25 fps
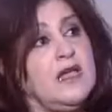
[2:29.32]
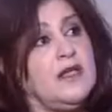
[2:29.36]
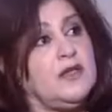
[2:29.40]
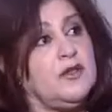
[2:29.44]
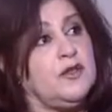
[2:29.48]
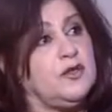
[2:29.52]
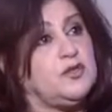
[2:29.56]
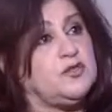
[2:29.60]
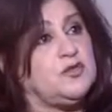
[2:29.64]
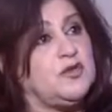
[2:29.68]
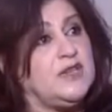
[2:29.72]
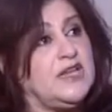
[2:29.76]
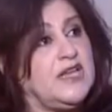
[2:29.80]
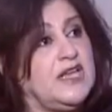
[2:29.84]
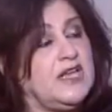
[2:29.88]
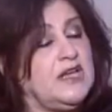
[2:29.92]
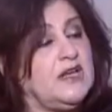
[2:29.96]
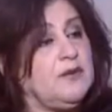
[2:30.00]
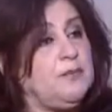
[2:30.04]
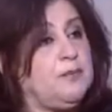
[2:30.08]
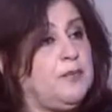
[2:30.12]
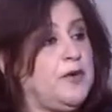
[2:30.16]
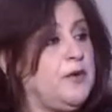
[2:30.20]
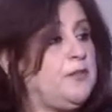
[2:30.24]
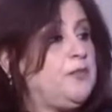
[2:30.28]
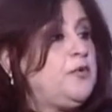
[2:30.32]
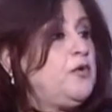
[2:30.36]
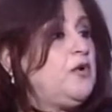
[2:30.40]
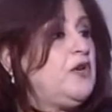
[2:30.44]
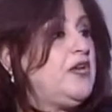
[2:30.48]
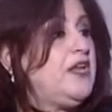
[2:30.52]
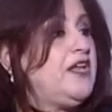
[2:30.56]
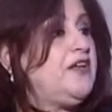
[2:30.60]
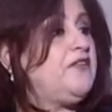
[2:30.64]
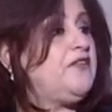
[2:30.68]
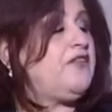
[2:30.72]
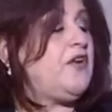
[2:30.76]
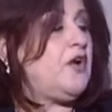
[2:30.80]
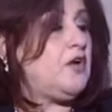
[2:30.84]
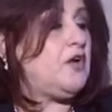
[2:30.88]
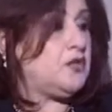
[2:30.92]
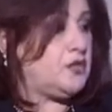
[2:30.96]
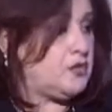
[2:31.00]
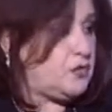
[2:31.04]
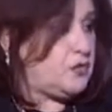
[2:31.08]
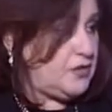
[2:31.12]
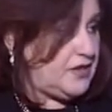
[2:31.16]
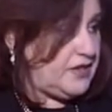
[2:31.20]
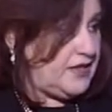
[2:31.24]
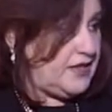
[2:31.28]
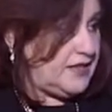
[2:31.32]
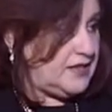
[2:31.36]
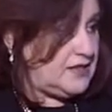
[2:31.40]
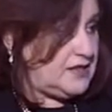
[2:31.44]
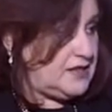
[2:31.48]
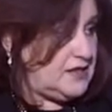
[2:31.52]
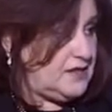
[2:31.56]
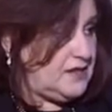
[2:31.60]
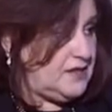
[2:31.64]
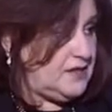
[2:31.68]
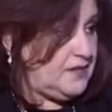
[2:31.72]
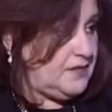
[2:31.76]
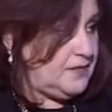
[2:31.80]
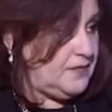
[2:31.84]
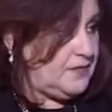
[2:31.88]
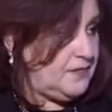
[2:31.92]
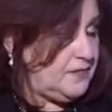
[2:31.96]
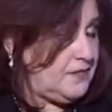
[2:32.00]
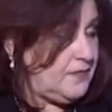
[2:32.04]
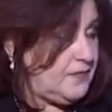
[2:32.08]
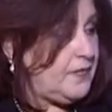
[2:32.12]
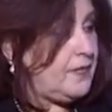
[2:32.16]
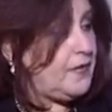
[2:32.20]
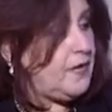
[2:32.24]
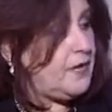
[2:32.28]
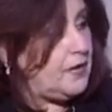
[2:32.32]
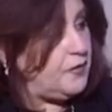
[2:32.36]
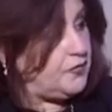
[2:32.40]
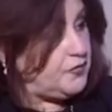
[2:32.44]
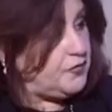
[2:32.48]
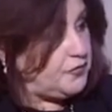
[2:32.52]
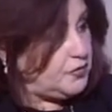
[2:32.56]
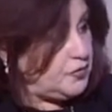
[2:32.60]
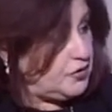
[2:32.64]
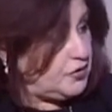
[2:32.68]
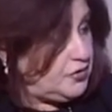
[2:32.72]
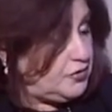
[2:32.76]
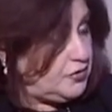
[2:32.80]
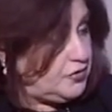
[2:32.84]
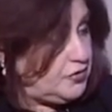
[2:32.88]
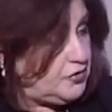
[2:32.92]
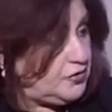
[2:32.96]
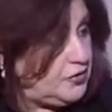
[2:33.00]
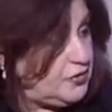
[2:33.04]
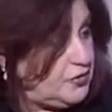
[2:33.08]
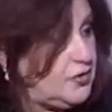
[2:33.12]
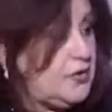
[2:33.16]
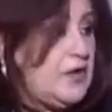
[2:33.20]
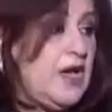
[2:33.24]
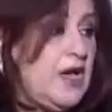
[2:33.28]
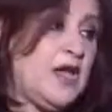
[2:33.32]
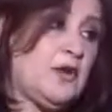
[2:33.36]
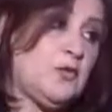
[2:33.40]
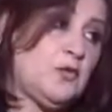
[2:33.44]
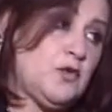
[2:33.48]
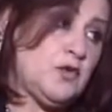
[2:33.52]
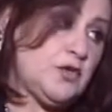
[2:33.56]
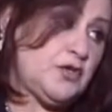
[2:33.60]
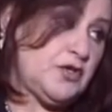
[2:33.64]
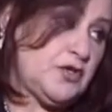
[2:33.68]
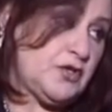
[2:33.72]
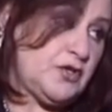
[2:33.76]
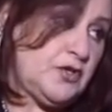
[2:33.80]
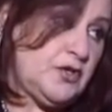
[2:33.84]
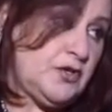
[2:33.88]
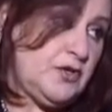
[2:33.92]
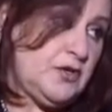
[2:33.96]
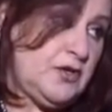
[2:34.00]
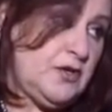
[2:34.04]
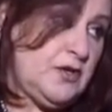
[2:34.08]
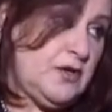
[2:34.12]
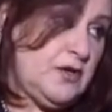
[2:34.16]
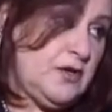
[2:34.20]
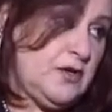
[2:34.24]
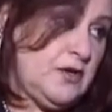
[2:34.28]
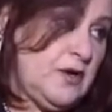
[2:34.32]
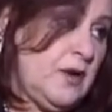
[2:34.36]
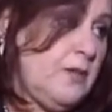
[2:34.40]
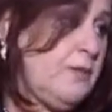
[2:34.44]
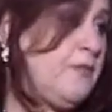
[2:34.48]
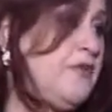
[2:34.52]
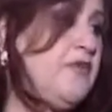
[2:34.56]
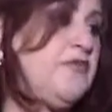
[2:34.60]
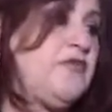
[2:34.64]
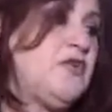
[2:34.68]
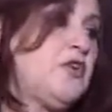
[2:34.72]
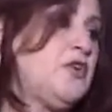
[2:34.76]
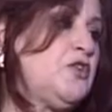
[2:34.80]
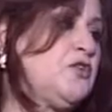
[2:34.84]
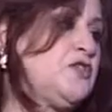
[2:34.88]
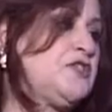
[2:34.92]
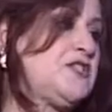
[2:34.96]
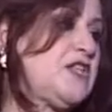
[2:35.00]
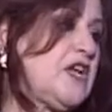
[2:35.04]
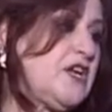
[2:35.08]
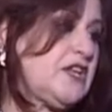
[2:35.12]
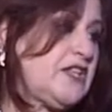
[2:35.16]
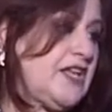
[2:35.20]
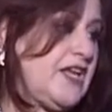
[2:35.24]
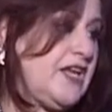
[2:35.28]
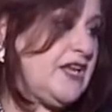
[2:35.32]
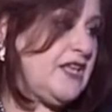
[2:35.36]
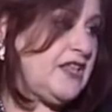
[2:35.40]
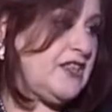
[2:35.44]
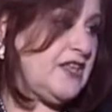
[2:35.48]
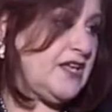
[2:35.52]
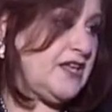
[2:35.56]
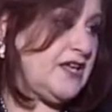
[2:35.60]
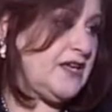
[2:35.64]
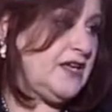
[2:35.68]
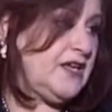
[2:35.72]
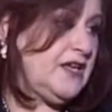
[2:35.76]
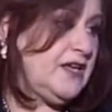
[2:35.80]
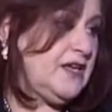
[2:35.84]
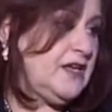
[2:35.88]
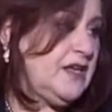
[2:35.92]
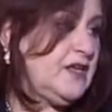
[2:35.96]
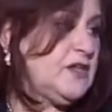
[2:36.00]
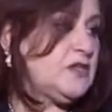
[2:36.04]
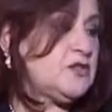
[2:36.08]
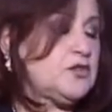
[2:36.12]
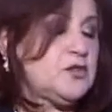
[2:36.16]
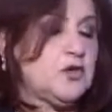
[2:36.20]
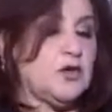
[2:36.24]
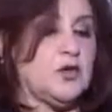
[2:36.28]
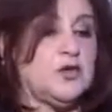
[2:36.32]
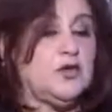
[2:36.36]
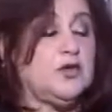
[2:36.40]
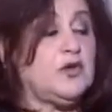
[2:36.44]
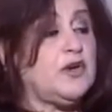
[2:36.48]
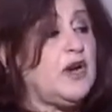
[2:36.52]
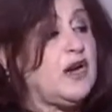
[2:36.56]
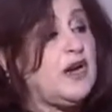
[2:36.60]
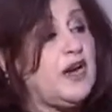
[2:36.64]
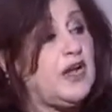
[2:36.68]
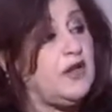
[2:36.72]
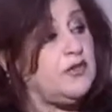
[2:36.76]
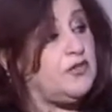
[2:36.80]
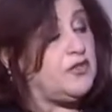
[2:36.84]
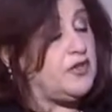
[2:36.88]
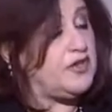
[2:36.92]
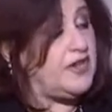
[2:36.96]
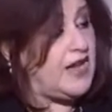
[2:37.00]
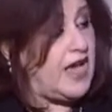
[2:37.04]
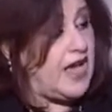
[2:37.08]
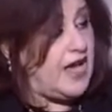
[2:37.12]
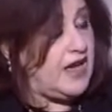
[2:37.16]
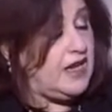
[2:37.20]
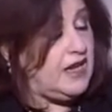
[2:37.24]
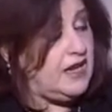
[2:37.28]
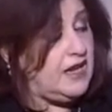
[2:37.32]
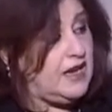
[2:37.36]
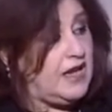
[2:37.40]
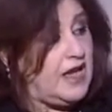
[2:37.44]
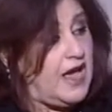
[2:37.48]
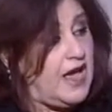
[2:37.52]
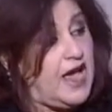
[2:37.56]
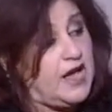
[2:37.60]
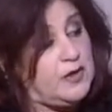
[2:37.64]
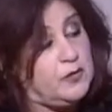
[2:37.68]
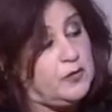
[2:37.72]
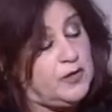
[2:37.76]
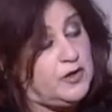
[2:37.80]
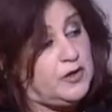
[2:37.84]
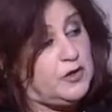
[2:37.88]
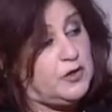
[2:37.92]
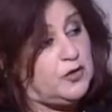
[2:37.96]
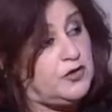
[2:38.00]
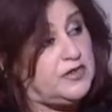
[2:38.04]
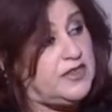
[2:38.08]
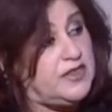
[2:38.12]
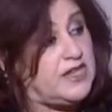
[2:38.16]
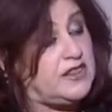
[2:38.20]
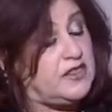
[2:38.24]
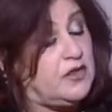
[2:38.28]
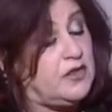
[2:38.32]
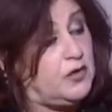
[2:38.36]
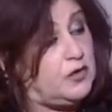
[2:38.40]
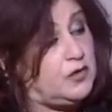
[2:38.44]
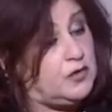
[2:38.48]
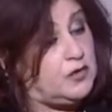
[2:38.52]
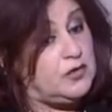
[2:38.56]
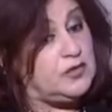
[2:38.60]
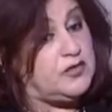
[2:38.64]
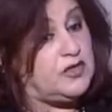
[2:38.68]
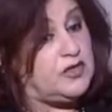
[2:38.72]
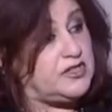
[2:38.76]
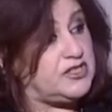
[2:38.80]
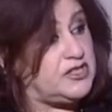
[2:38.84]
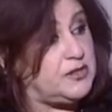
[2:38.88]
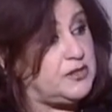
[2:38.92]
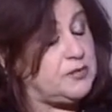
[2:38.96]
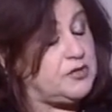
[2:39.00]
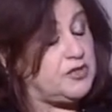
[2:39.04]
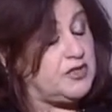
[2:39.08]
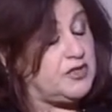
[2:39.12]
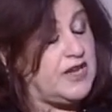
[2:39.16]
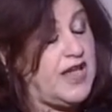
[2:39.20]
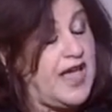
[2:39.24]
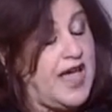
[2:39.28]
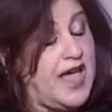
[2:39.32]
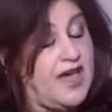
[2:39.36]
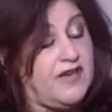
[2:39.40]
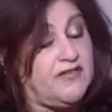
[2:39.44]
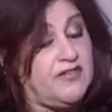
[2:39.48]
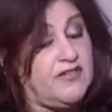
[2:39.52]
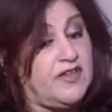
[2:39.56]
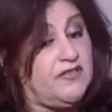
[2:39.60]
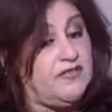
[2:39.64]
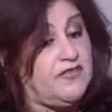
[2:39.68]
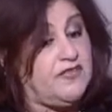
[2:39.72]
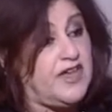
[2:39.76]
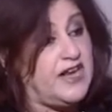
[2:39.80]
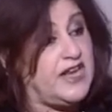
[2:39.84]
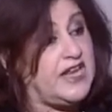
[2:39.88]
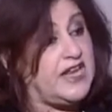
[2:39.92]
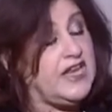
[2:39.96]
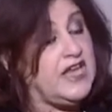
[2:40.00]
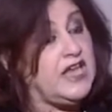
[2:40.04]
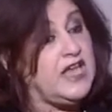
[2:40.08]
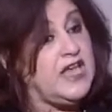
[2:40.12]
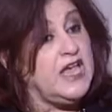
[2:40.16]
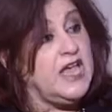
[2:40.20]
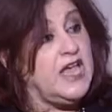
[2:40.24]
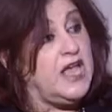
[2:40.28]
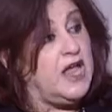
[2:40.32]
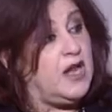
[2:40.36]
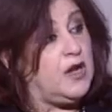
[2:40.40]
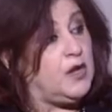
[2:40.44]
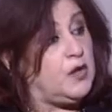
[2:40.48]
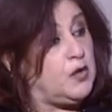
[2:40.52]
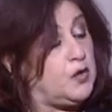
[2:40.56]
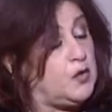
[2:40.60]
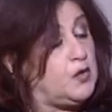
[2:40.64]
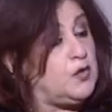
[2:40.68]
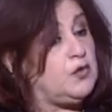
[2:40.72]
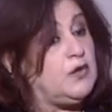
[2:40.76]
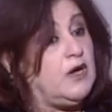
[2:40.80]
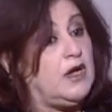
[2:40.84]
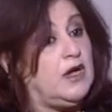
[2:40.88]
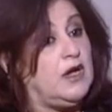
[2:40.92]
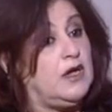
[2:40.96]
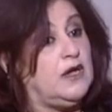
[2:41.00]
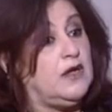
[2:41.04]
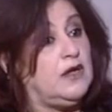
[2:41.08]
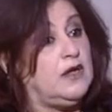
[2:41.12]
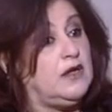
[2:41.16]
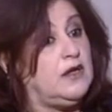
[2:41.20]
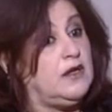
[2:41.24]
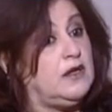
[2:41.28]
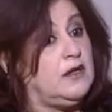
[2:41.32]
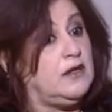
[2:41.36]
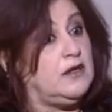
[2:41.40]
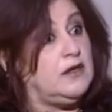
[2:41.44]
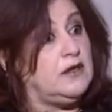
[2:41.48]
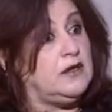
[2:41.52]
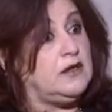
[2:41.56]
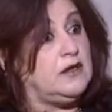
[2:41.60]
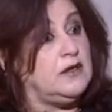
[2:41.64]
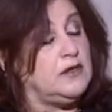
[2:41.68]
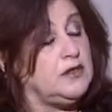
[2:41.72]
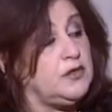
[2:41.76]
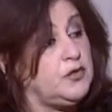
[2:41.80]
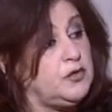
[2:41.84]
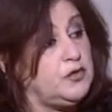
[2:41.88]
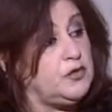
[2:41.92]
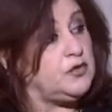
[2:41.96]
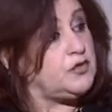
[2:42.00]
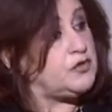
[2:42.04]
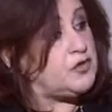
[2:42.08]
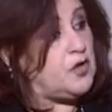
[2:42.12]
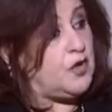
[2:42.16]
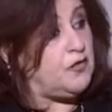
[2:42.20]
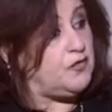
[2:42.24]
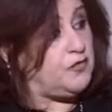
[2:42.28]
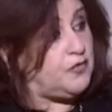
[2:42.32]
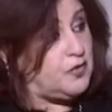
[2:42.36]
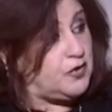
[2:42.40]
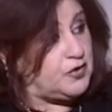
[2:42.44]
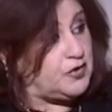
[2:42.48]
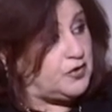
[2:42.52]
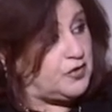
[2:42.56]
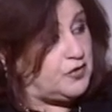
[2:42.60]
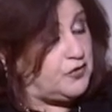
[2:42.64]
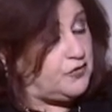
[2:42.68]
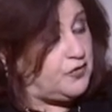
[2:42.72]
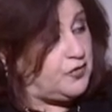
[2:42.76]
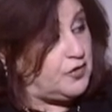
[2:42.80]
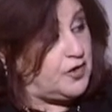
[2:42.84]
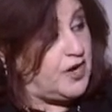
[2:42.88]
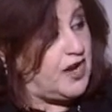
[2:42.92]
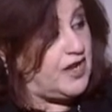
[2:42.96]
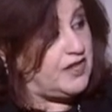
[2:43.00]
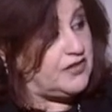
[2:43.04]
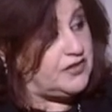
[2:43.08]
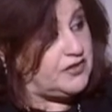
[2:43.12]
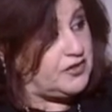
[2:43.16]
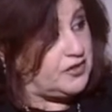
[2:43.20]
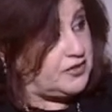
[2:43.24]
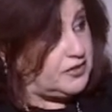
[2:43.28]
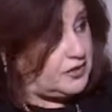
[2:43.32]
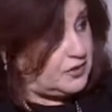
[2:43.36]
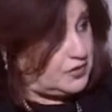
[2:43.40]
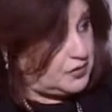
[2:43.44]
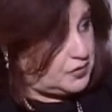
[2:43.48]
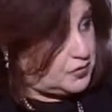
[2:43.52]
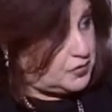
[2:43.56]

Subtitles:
usually people live on two things: food and water, before you start anything. So you're around the Nile, and we know that all the Egyptians have a very low use of water, 400